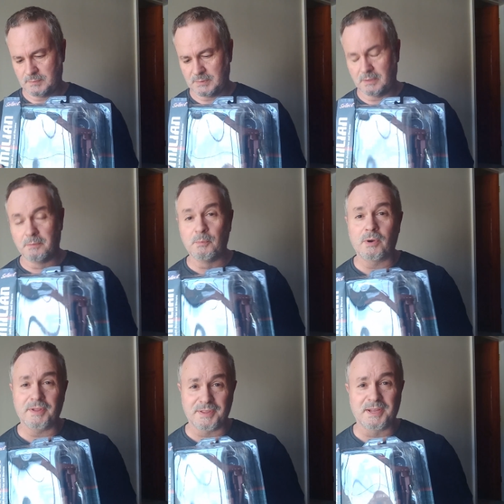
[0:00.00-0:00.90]
the
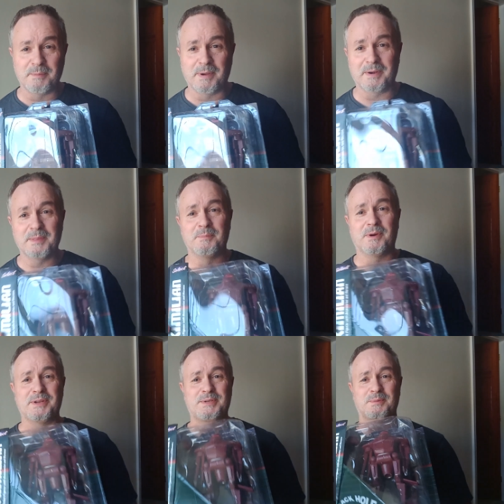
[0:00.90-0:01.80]
more I think about it, the
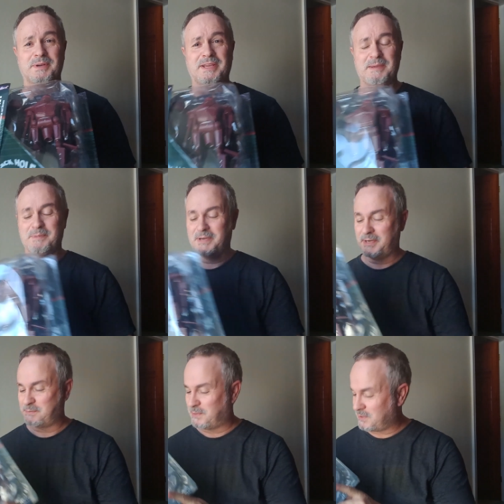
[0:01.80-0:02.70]
more I do want to keep it in
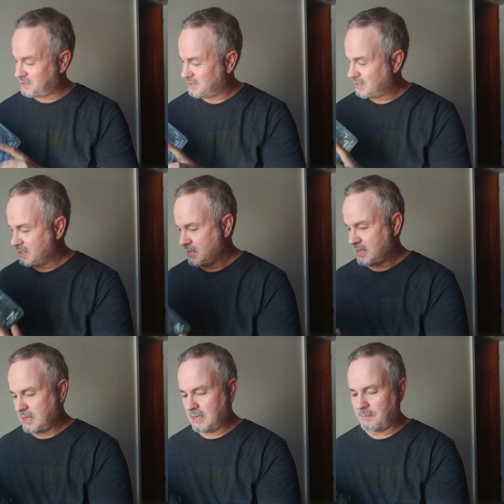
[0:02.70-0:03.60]
this box.
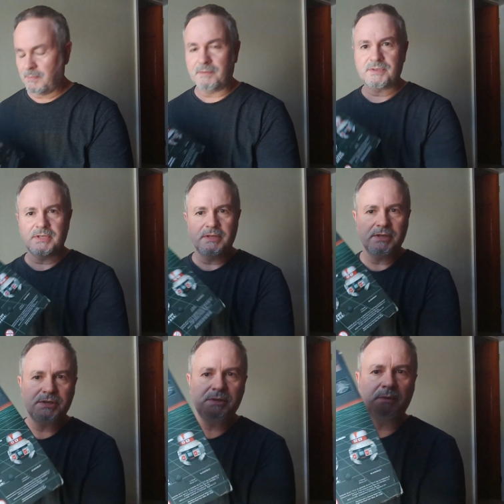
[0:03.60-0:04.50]
Obviously
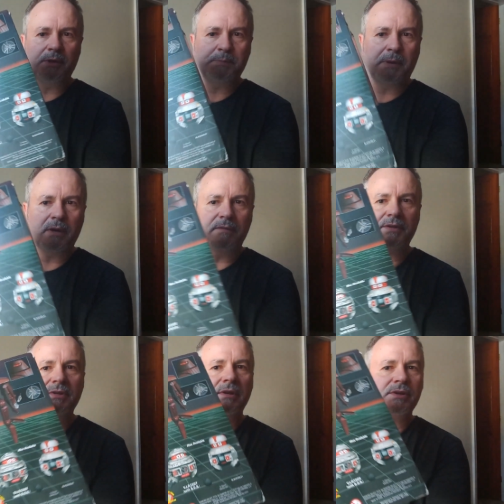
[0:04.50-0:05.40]
this is part of a
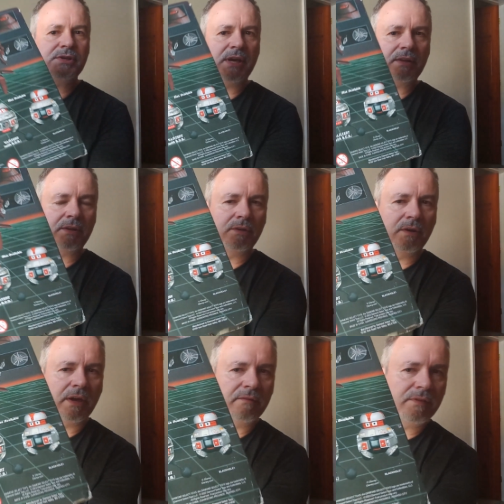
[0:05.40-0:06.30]
set that you
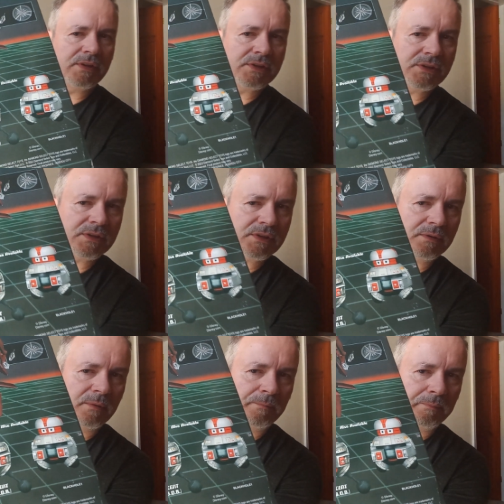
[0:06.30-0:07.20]
get Vincent,
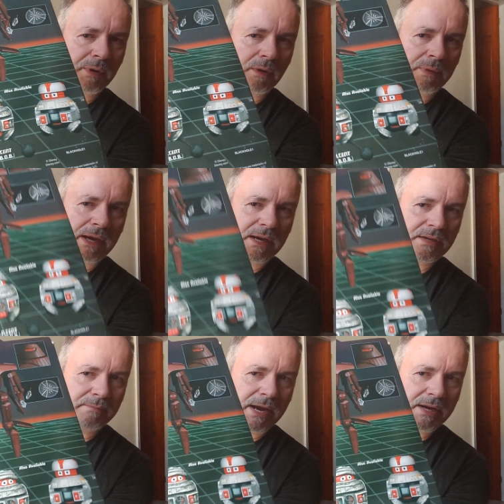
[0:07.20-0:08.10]
Bob
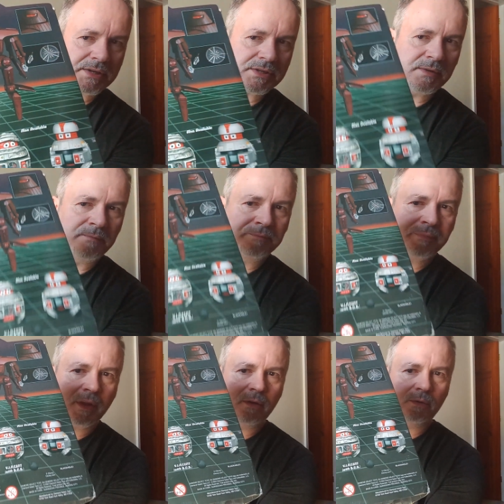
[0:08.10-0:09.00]
and Max
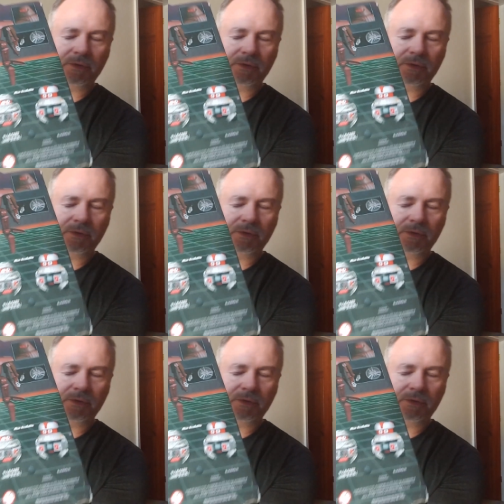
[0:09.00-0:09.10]
all